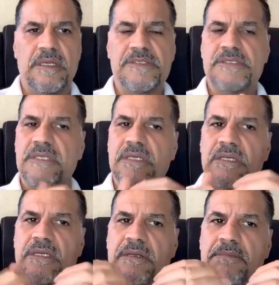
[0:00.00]
it's
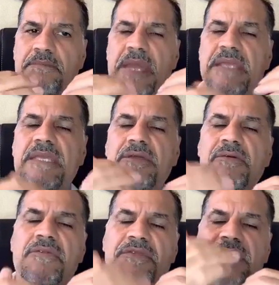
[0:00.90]
making
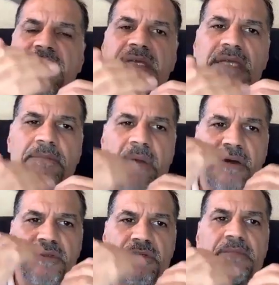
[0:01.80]
you think
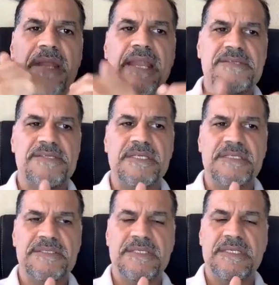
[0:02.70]
about your
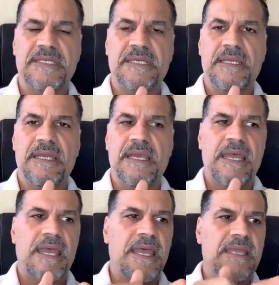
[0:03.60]
blessings
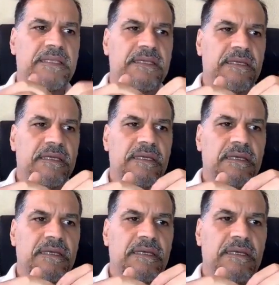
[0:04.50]
and
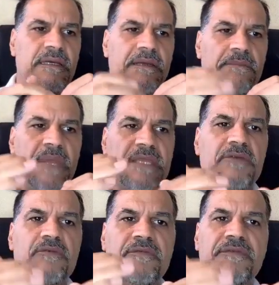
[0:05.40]

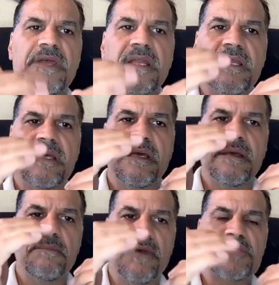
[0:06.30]
making you feel
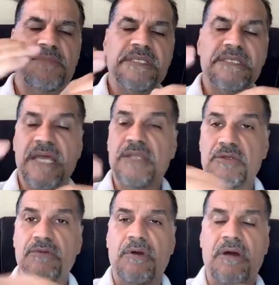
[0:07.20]
much better than
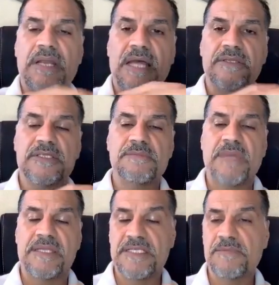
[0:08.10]
you are
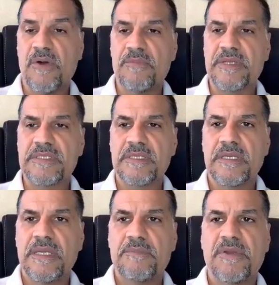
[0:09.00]
at this moment.
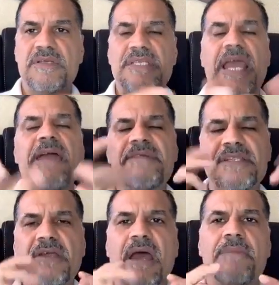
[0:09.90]
Because
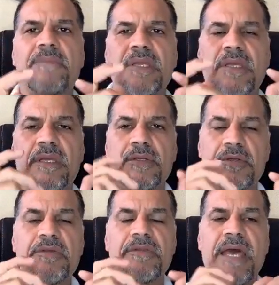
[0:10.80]
every time
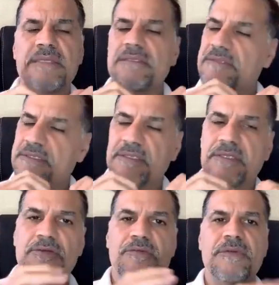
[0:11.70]
you do that,
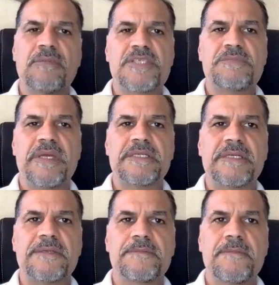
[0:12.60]
you feel much
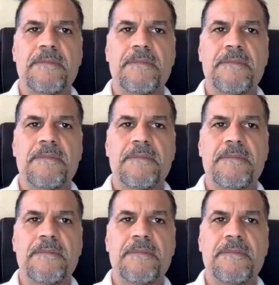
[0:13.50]
better.